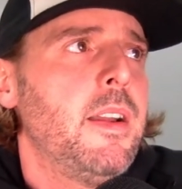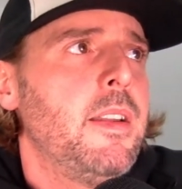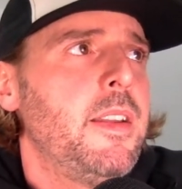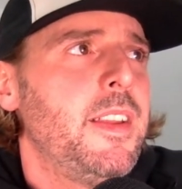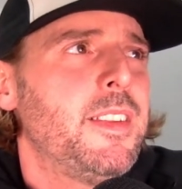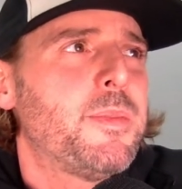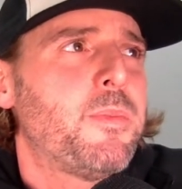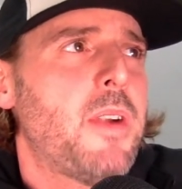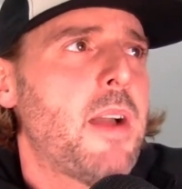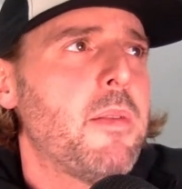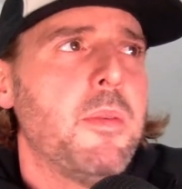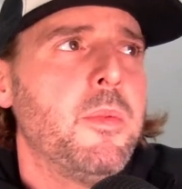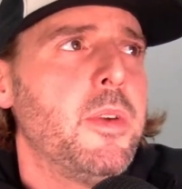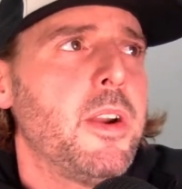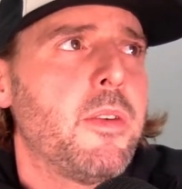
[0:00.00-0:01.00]
it's
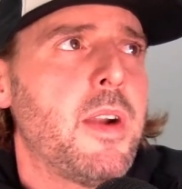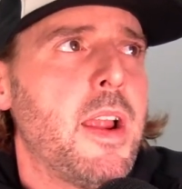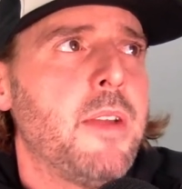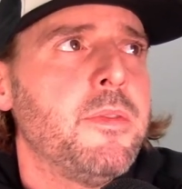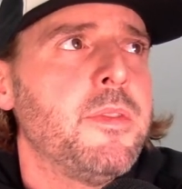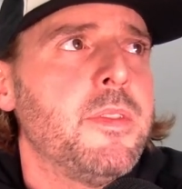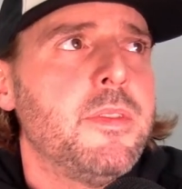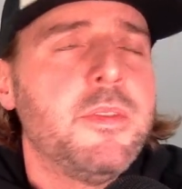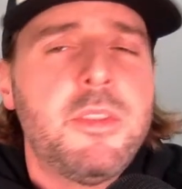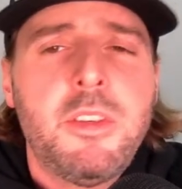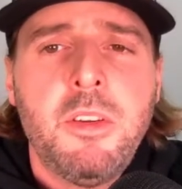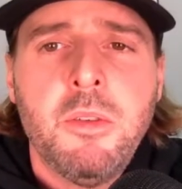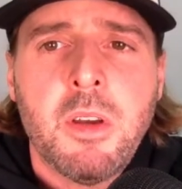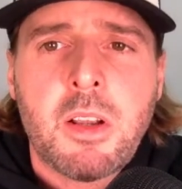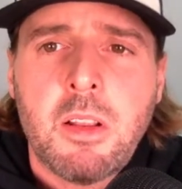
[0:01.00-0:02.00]
probably around
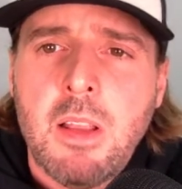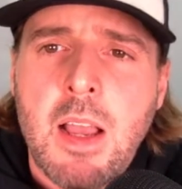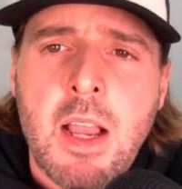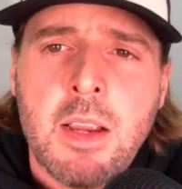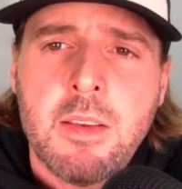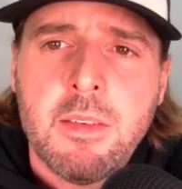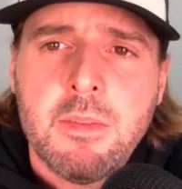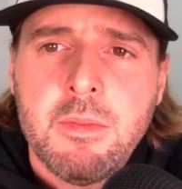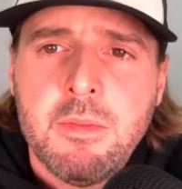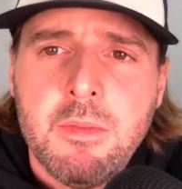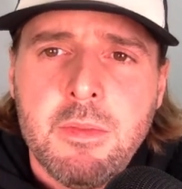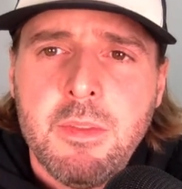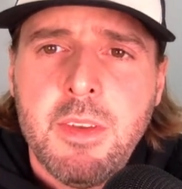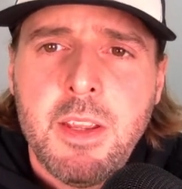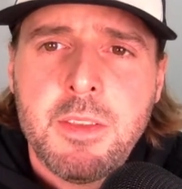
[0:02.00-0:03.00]
2:00
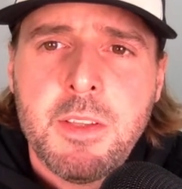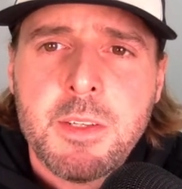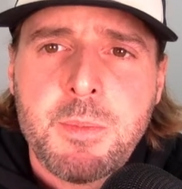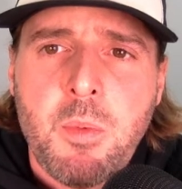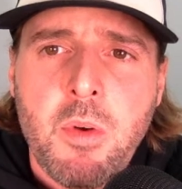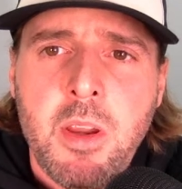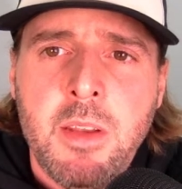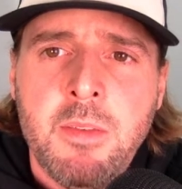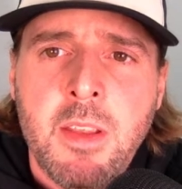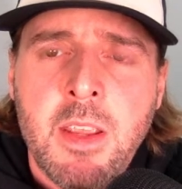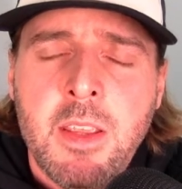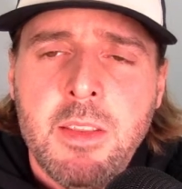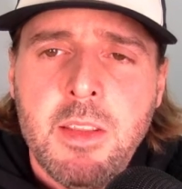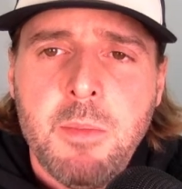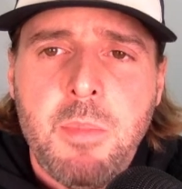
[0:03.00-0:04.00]
at this point
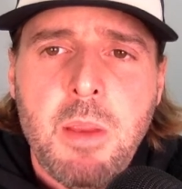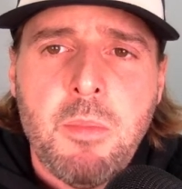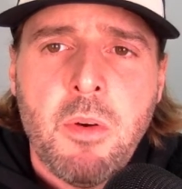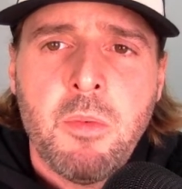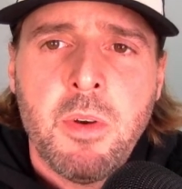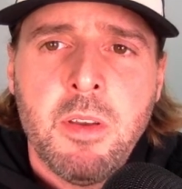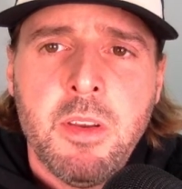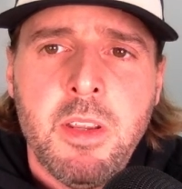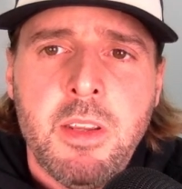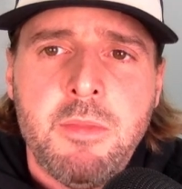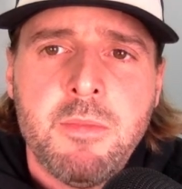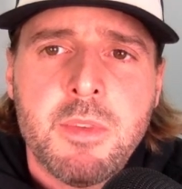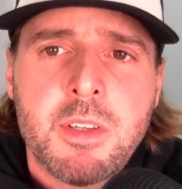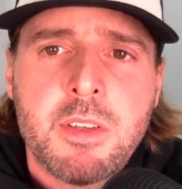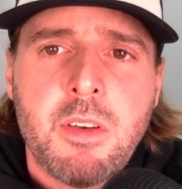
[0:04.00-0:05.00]
that people really
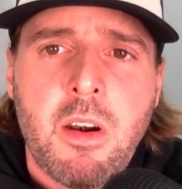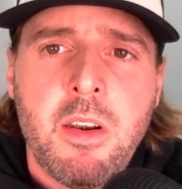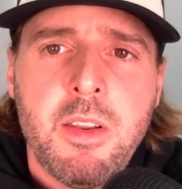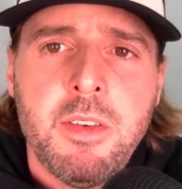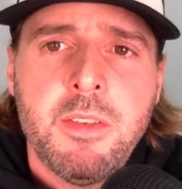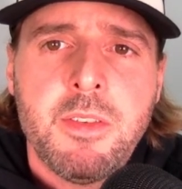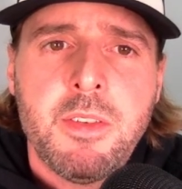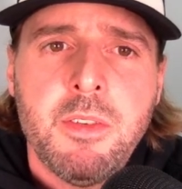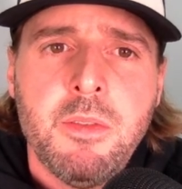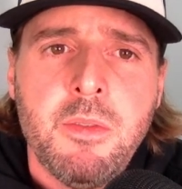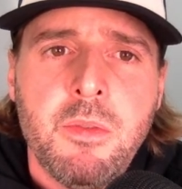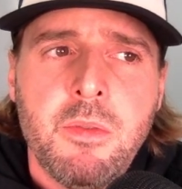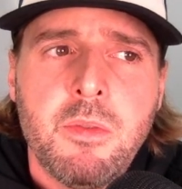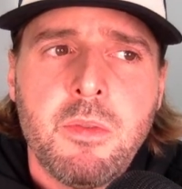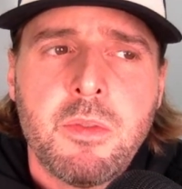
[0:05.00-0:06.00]
started
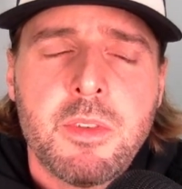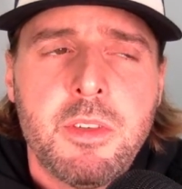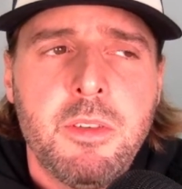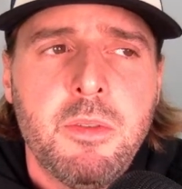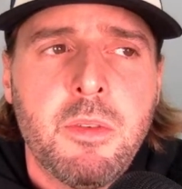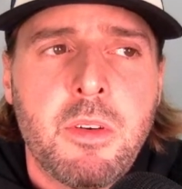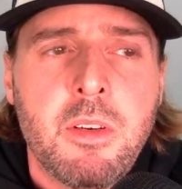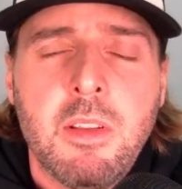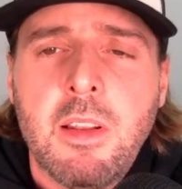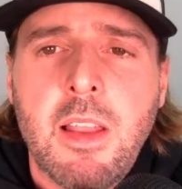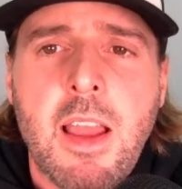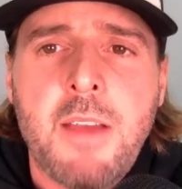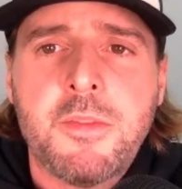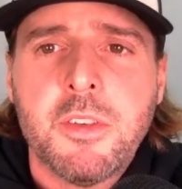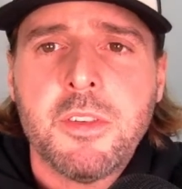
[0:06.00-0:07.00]
to, or 2 or a little
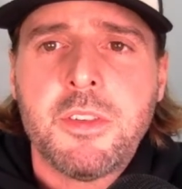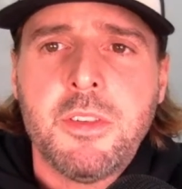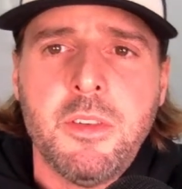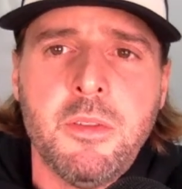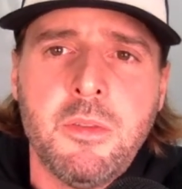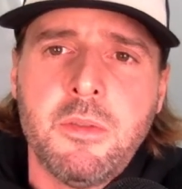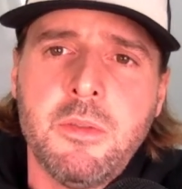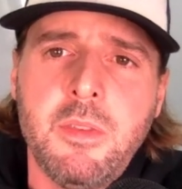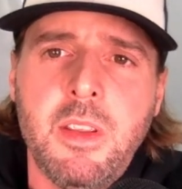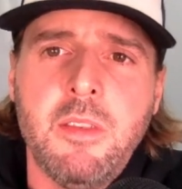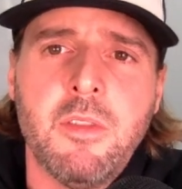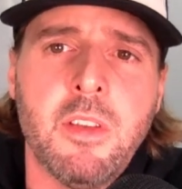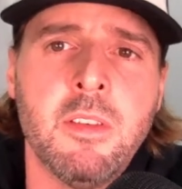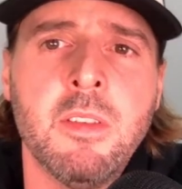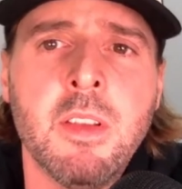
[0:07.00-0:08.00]
after 2,
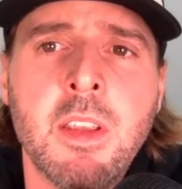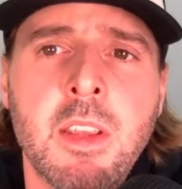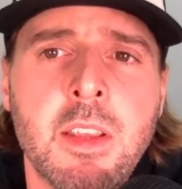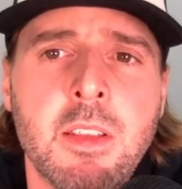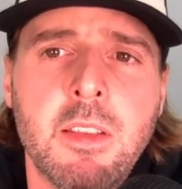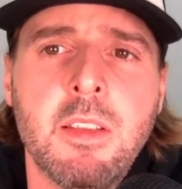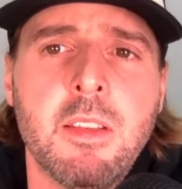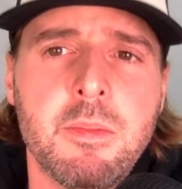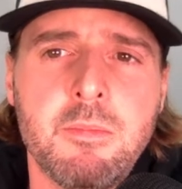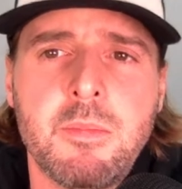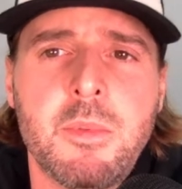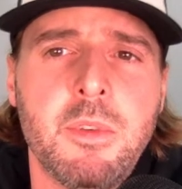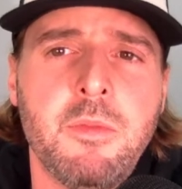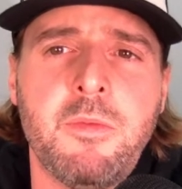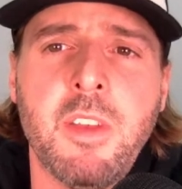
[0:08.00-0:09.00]
even
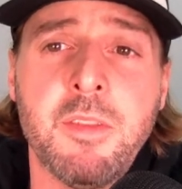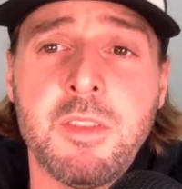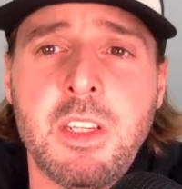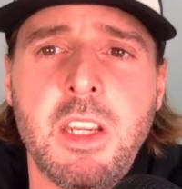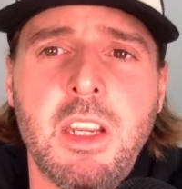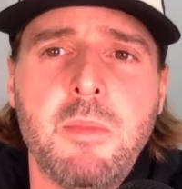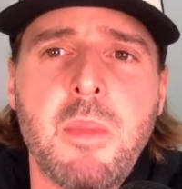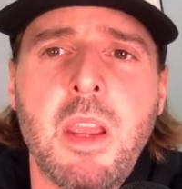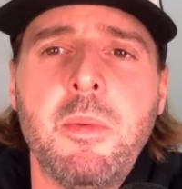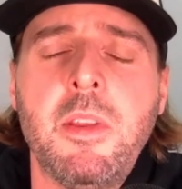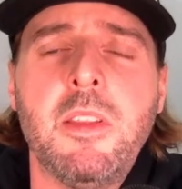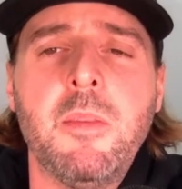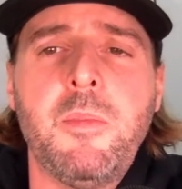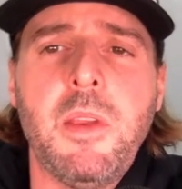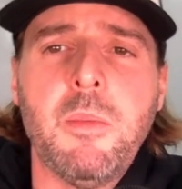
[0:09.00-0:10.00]
2:15 maybe,
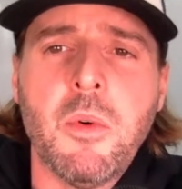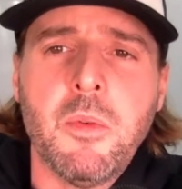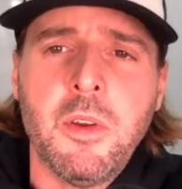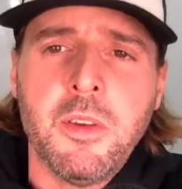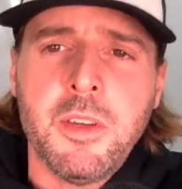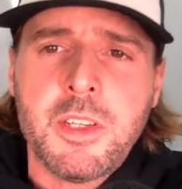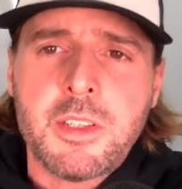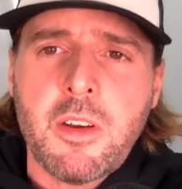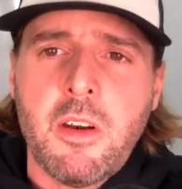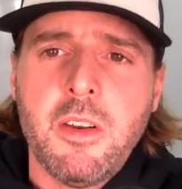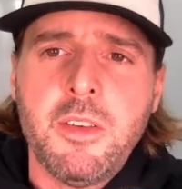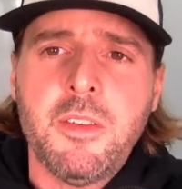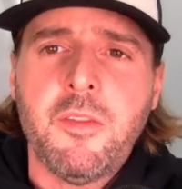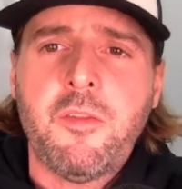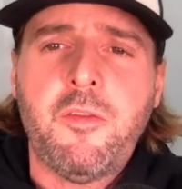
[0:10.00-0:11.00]
that people really
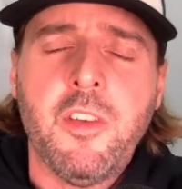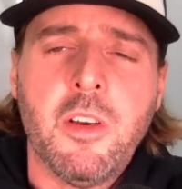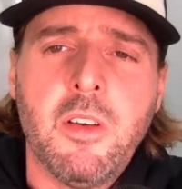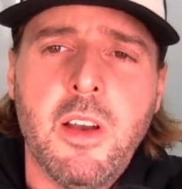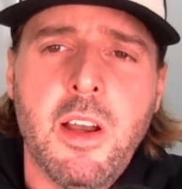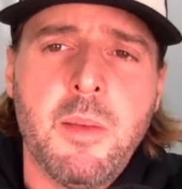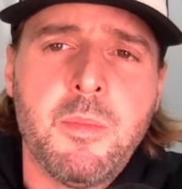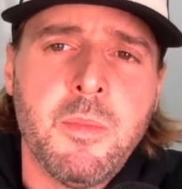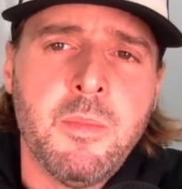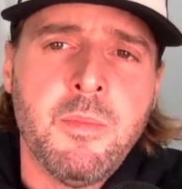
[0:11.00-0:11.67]
started to fill up